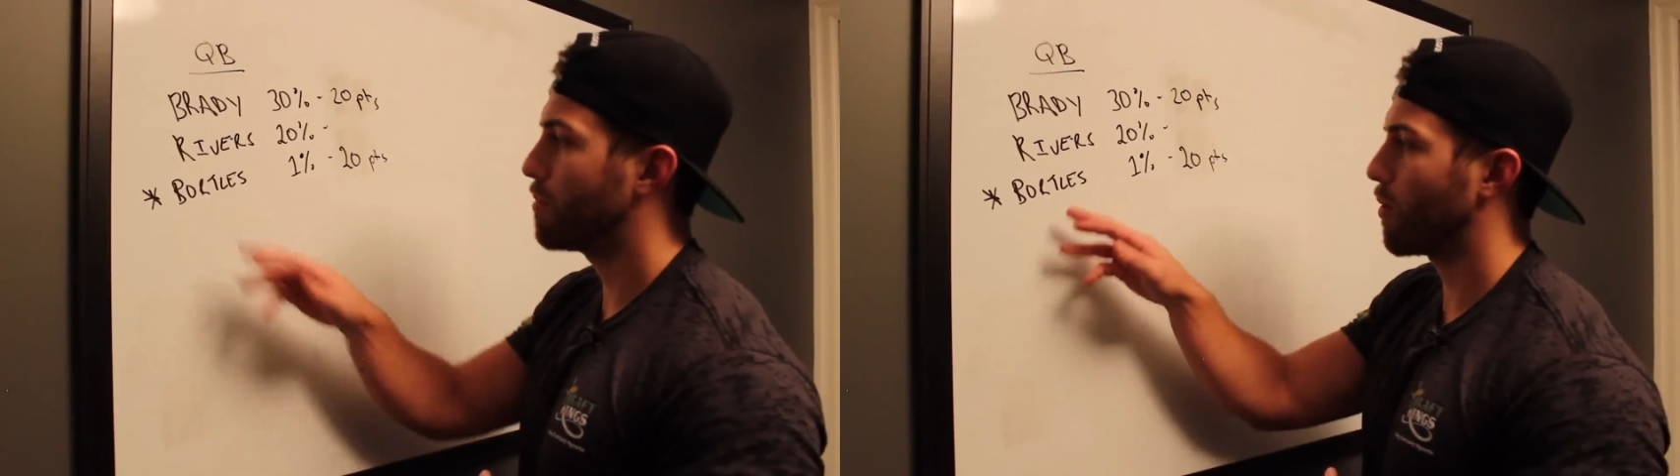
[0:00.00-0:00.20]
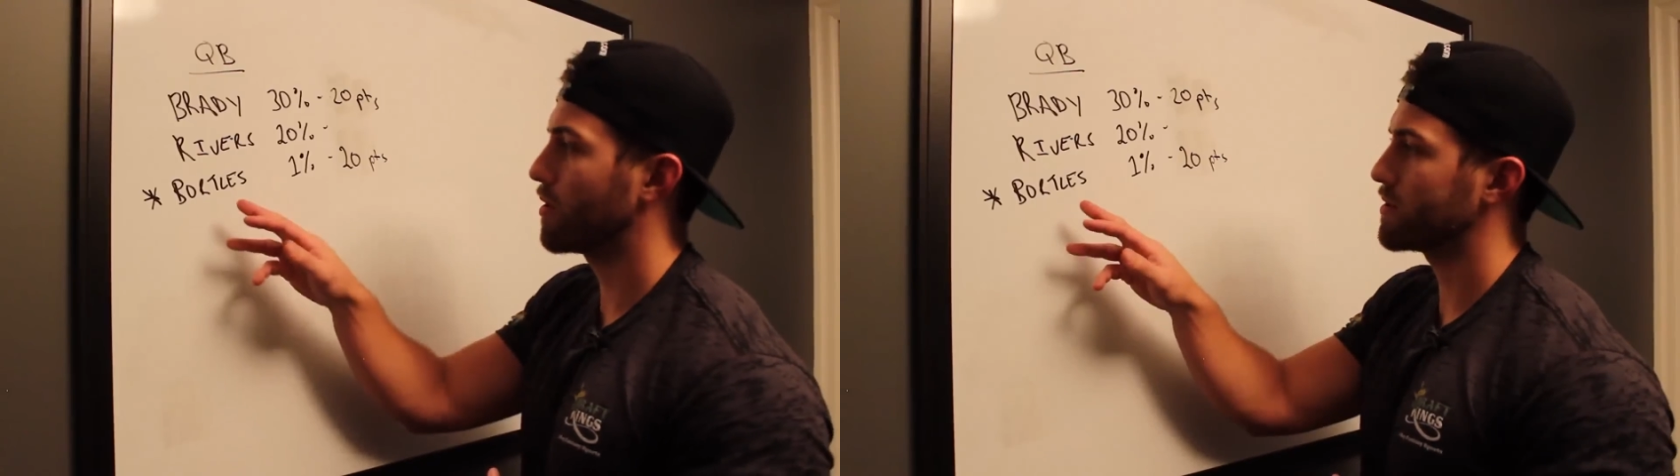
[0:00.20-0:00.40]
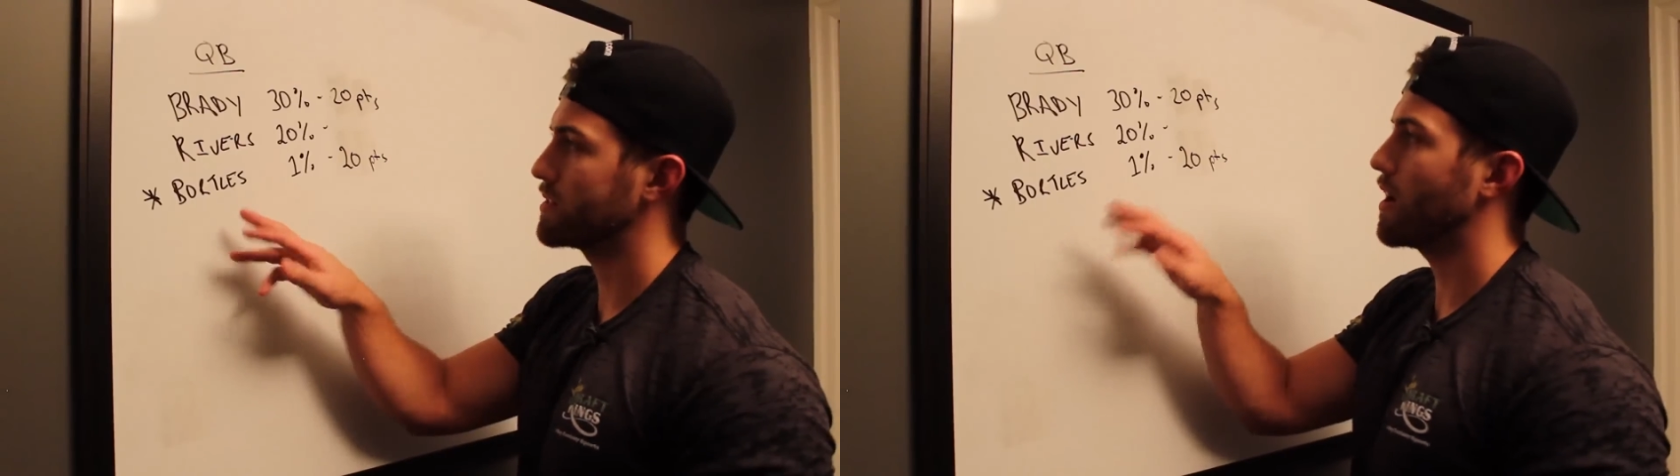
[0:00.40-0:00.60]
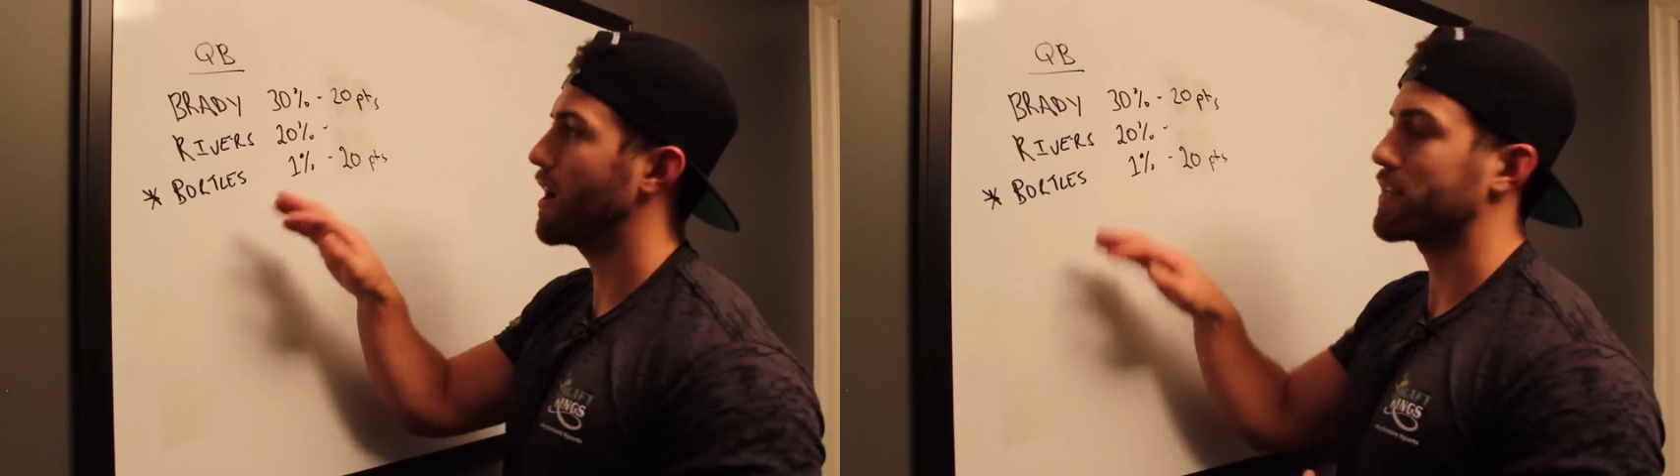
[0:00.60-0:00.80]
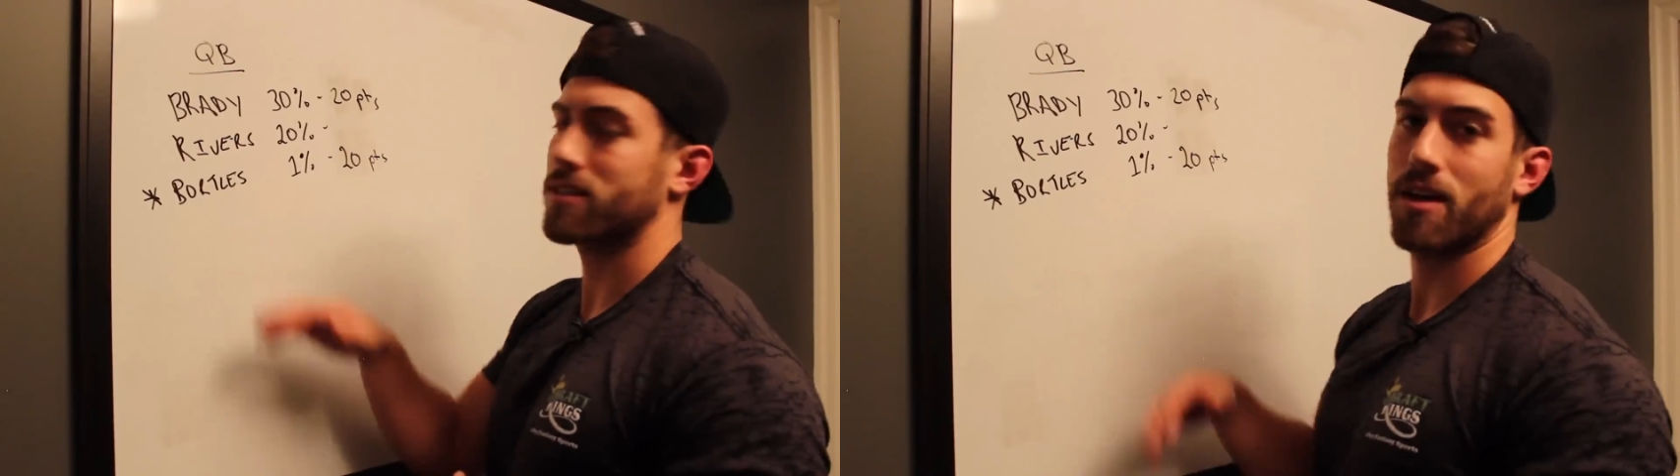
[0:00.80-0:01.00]
Bortles
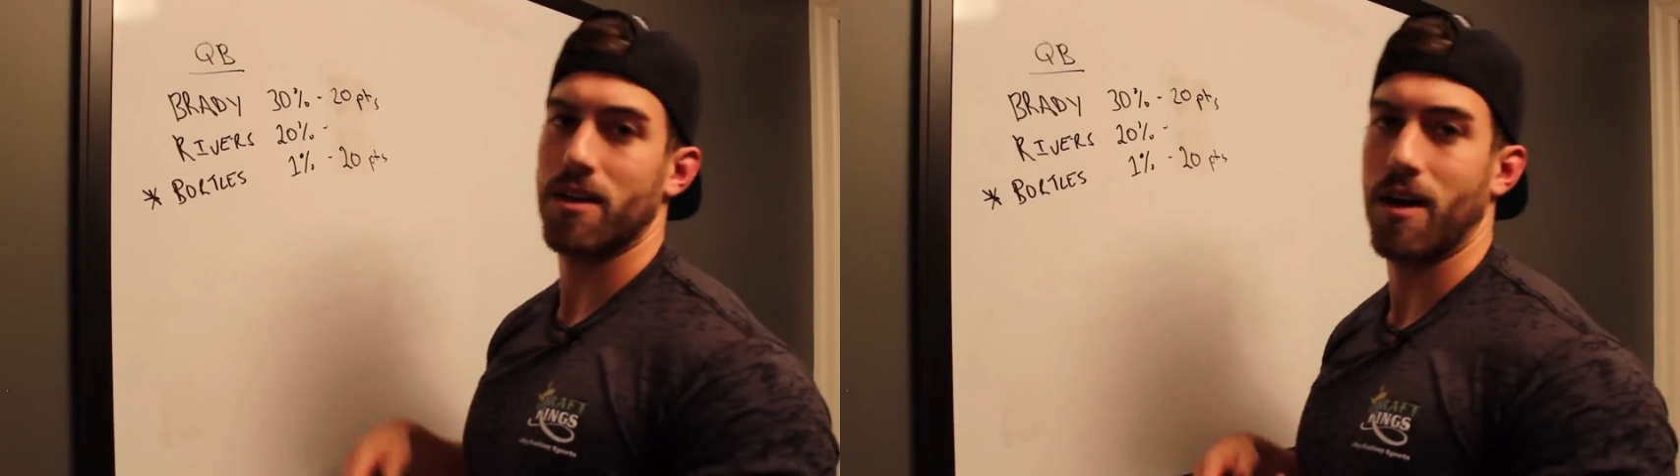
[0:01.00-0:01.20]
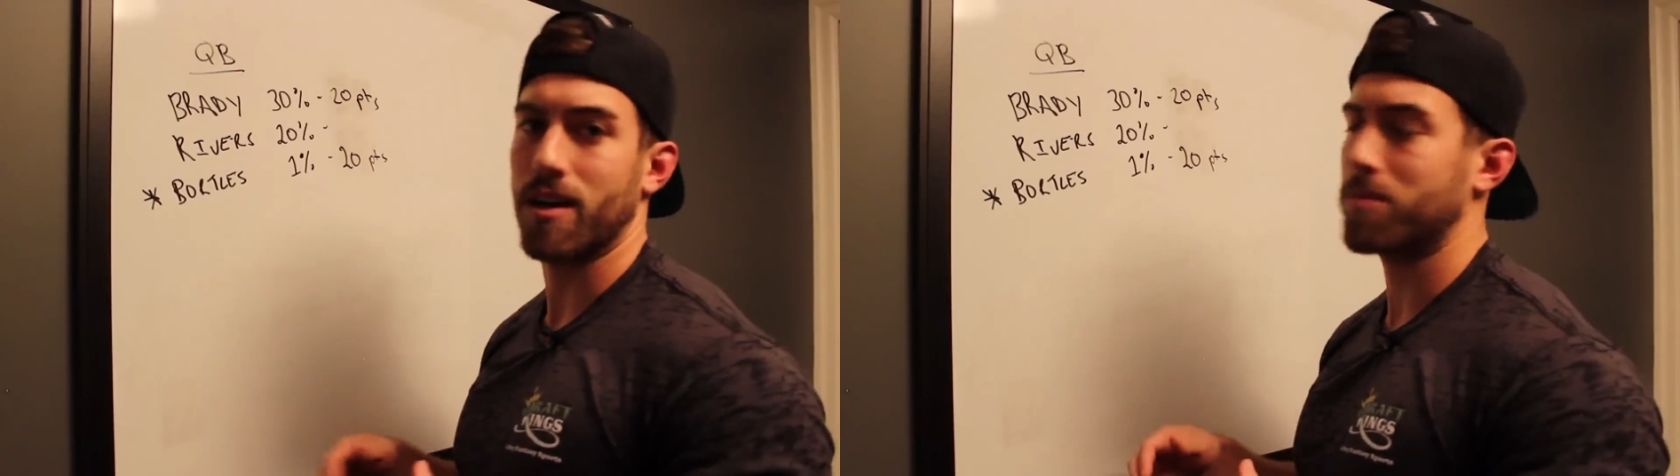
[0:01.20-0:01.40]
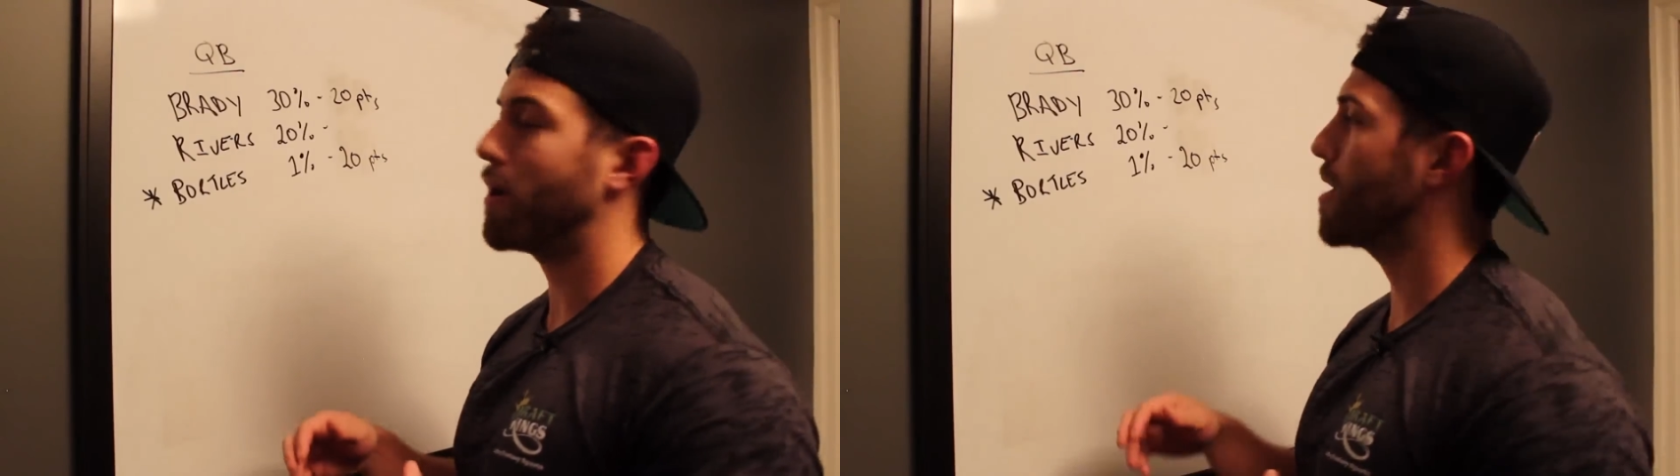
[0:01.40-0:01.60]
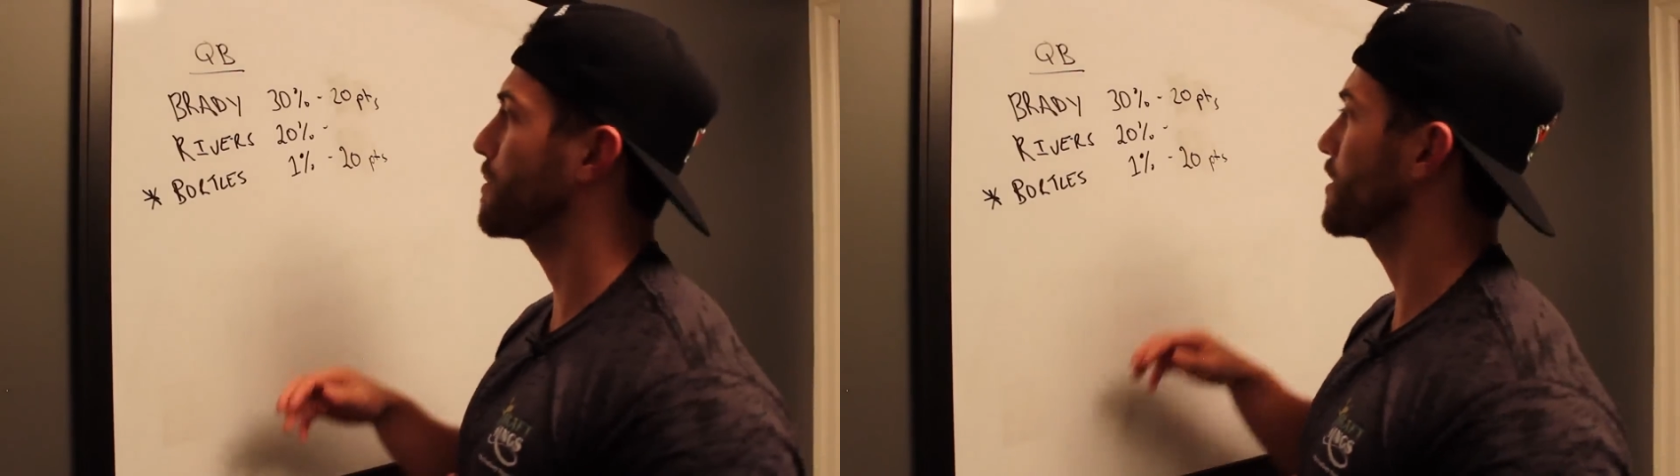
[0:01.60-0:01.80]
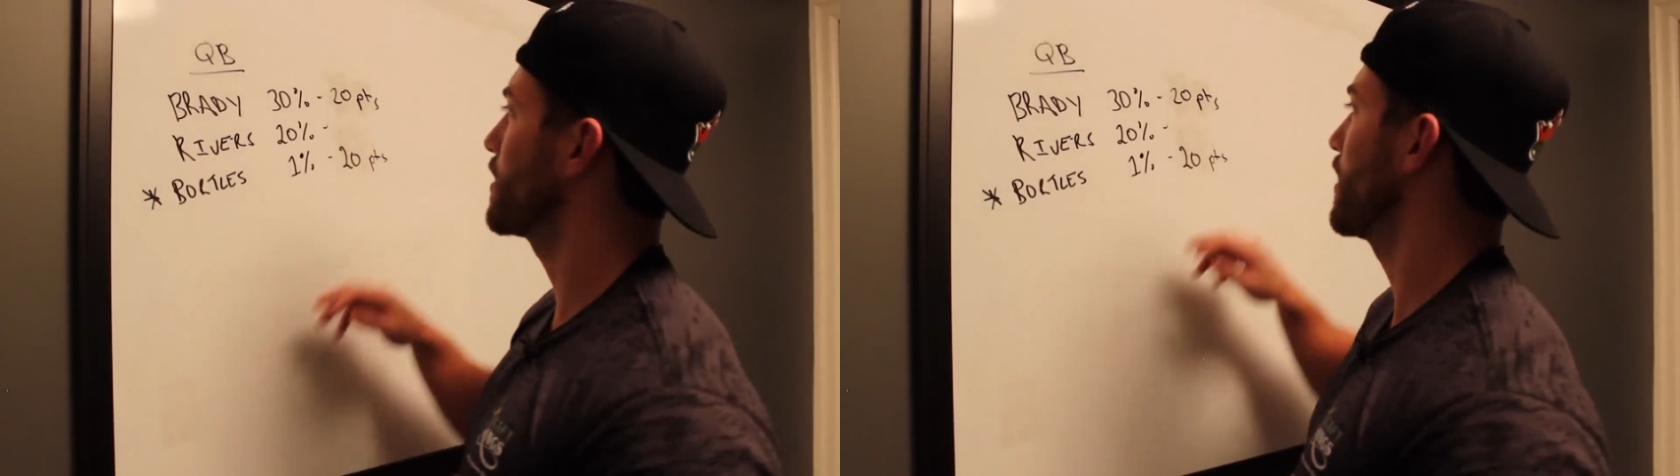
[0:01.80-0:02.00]
not as good, not as
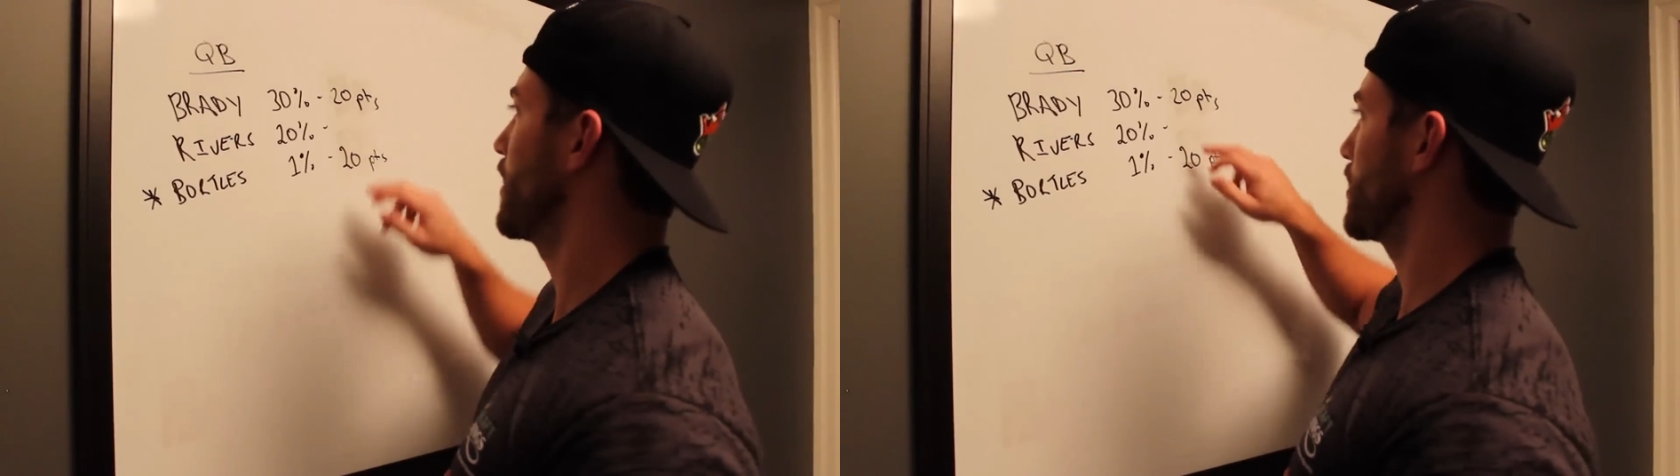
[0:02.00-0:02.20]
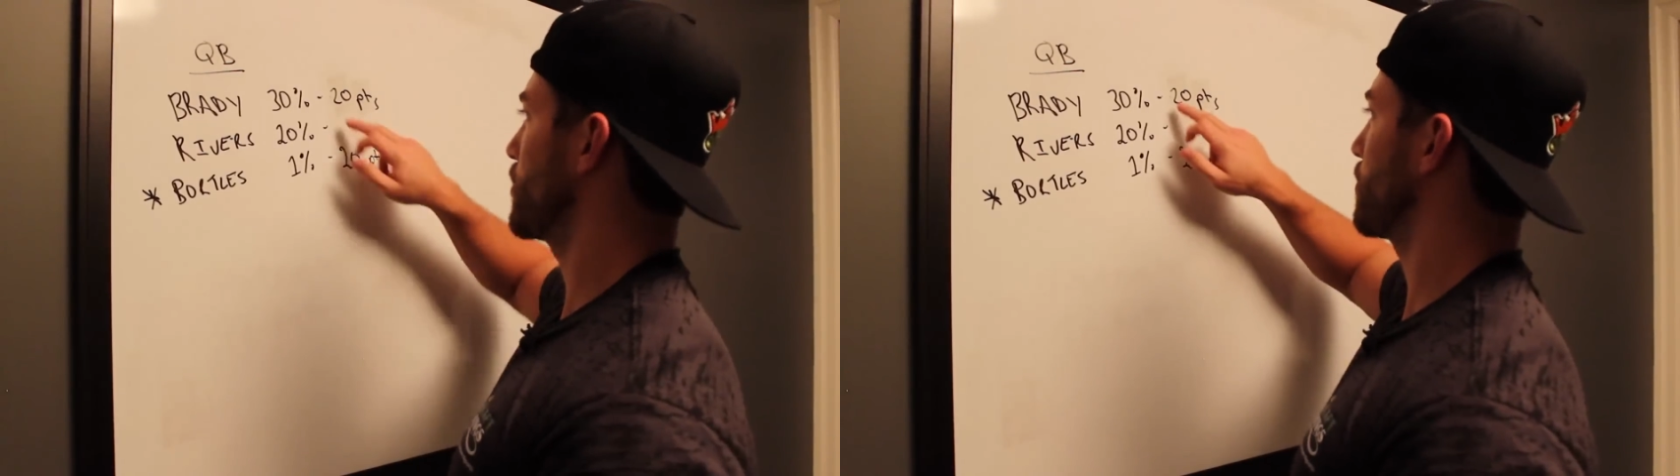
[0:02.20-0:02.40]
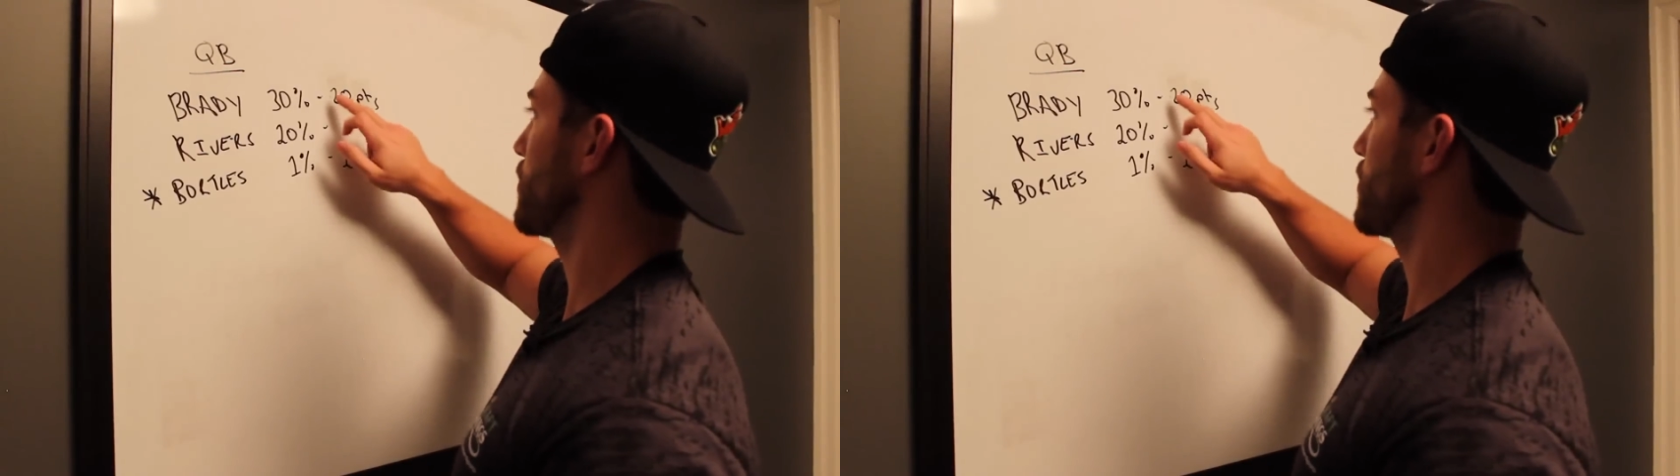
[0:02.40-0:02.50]
popular, you